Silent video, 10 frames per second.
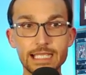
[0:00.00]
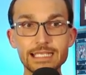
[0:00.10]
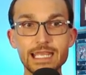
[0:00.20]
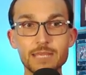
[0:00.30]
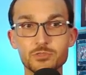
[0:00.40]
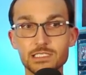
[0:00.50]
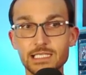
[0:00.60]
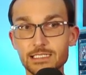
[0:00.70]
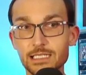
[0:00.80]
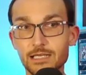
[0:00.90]
88%.
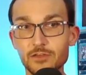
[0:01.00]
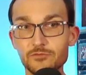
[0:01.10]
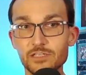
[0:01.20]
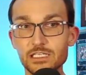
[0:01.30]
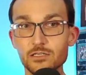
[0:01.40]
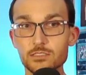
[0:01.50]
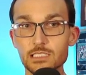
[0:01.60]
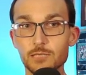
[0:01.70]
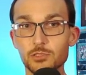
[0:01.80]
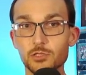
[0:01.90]
90% of videos
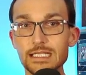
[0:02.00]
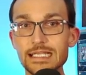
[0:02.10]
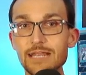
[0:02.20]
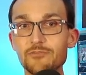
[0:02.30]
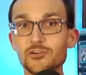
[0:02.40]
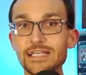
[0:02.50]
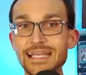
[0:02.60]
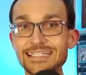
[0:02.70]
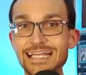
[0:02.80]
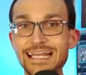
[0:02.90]
uploaded never
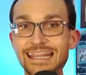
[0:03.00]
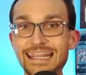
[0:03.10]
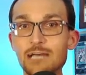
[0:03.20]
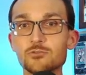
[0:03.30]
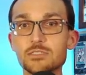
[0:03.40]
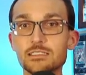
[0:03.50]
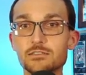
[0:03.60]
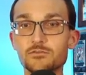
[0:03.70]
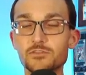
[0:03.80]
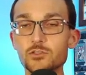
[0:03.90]
get
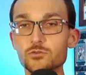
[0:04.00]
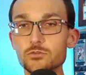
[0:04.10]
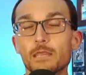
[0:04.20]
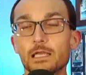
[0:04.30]
1,000 views.